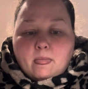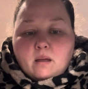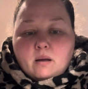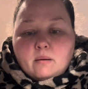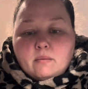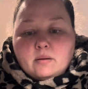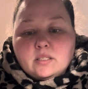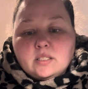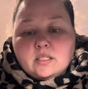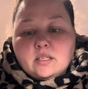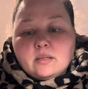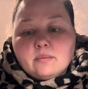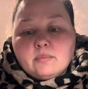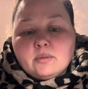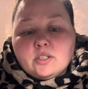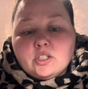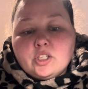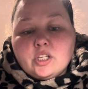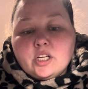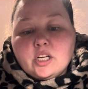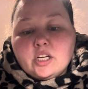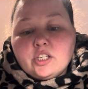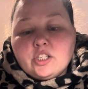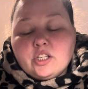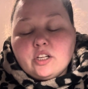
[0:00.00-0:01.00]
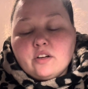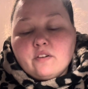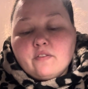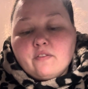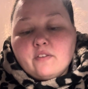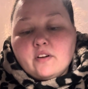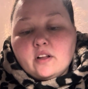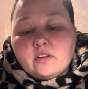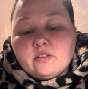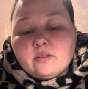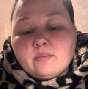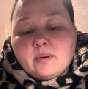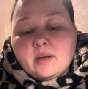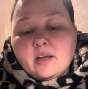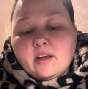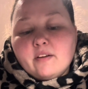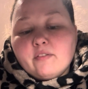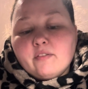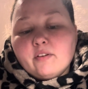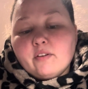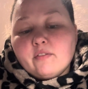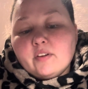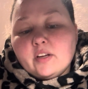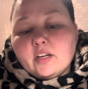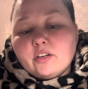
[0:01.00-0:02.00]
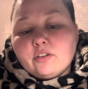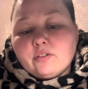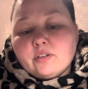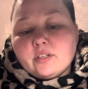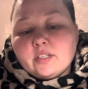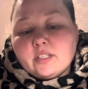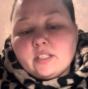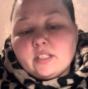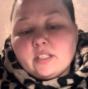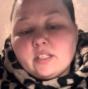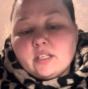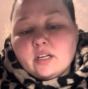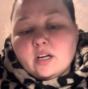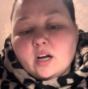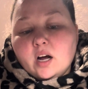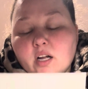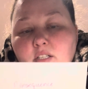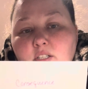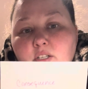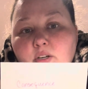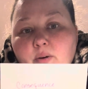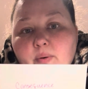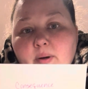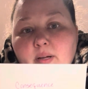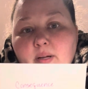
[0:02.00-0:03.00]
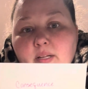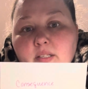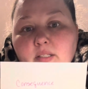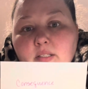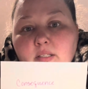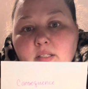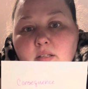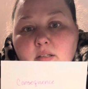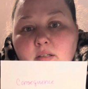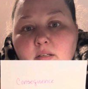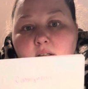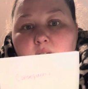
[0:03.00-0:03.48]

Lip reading: Stimulus change that follows the behavior of interest. Consequence.